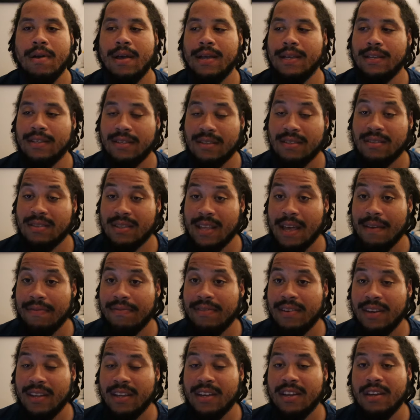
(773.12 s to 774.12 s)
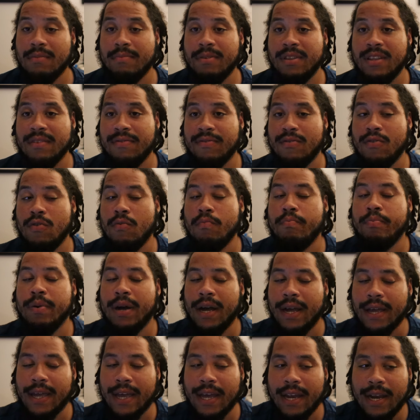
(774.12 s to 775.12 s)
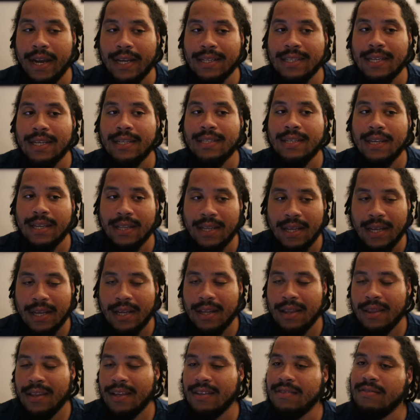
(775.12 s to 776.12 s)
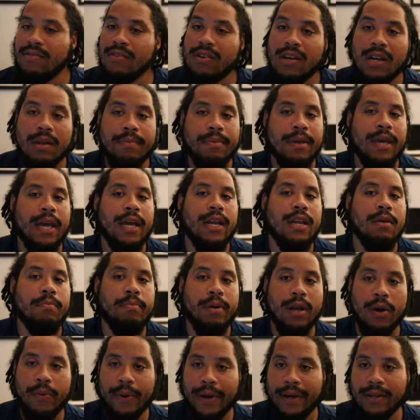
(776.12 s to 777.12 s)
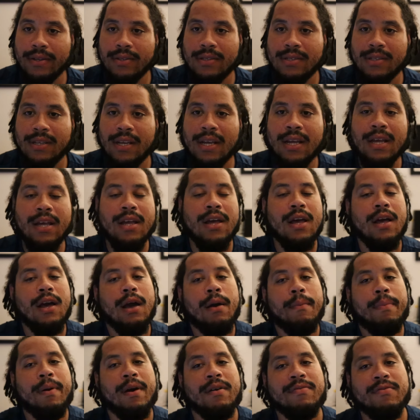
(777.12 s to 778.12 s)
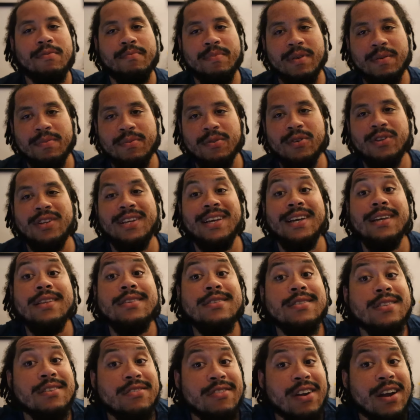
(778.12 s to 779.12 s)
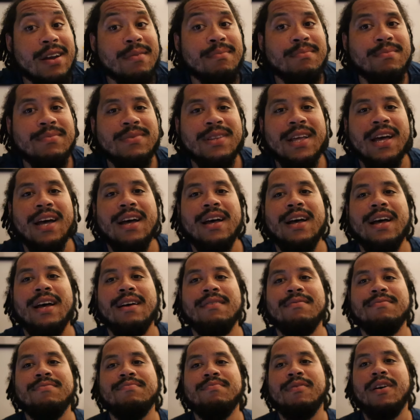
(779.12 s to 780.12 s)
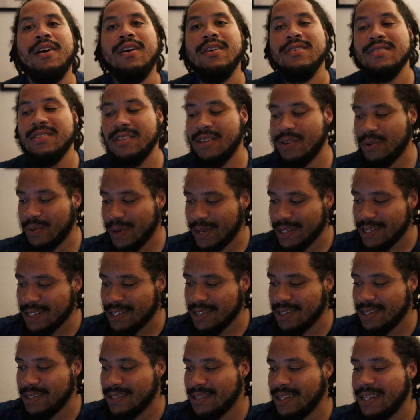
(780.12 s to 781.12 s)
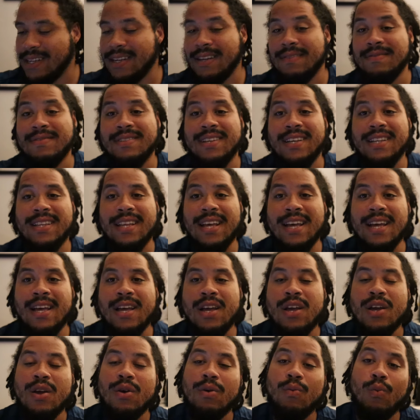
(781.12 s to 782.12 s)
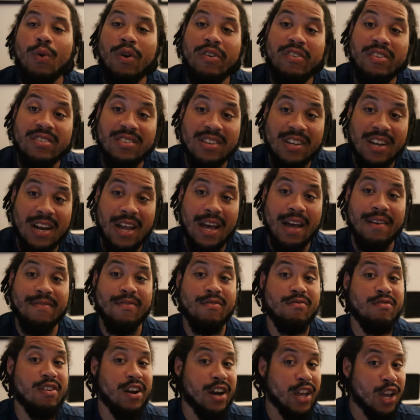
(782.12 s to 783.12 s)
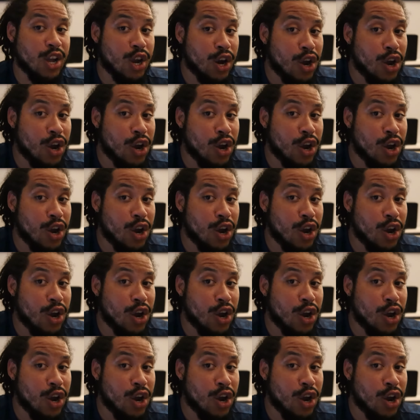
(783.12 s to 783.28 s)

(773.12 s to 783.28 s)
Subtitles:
It's definitely going to be difficult. But again, as I said, there's not going to be any blowouts. Apart from people on Instagram that have answered the questions and have said Warriors are going to have a running